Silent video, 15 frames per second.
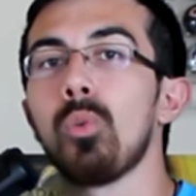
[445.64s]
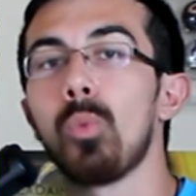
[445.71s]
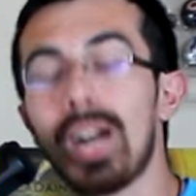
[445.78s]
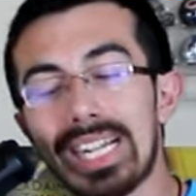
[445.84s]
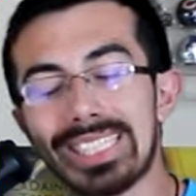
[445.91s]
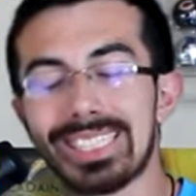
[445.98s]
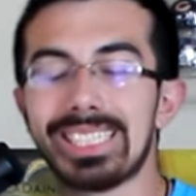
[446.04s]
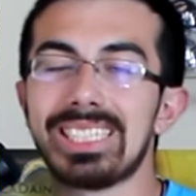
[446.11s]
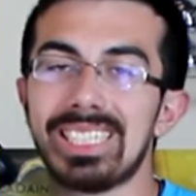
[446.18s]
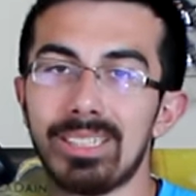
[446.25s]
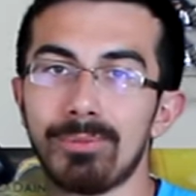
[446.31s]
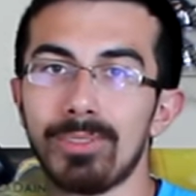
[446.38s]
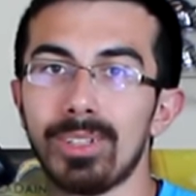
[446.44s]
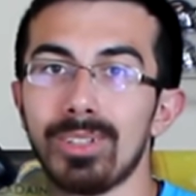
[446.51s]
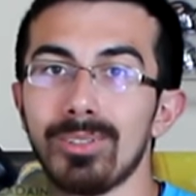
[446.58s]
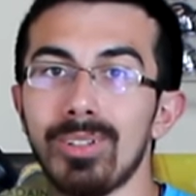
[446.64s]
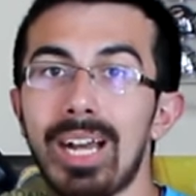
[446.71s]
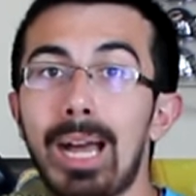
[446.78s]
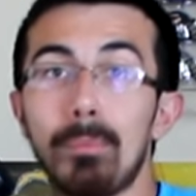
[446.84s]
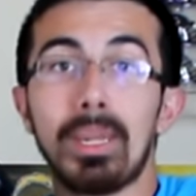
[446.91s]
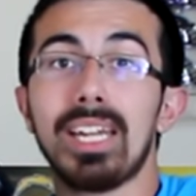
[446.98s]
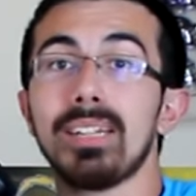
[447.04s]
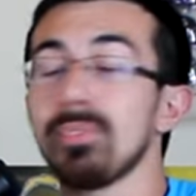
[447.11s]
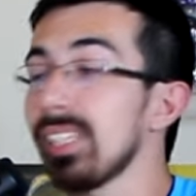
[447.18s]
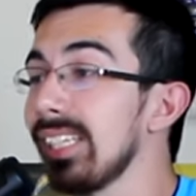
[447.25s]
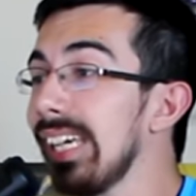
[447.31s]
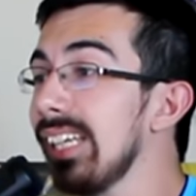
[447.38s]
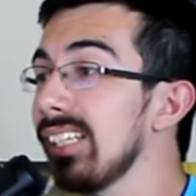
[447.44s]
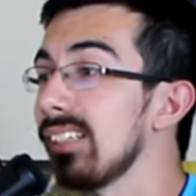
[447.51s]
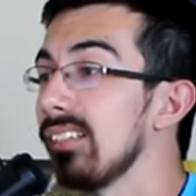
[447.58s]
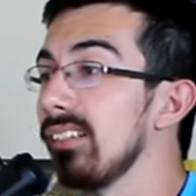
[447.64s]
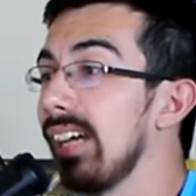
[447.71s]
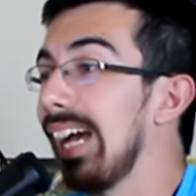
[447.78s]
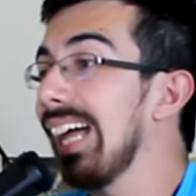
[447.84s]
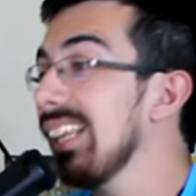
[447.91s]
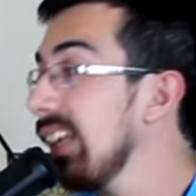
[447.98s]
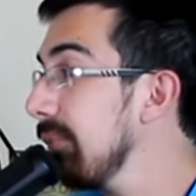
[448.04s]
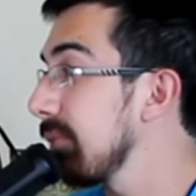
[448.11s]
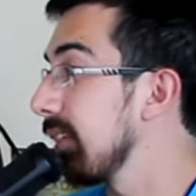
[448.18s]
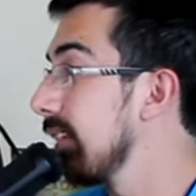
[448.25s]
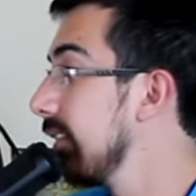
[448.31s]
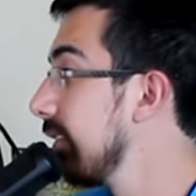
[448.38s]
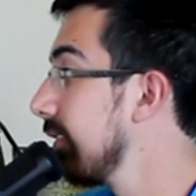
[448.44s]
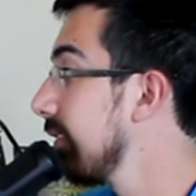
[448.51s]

Watch the CFL. I'm not even Canadian. I love it.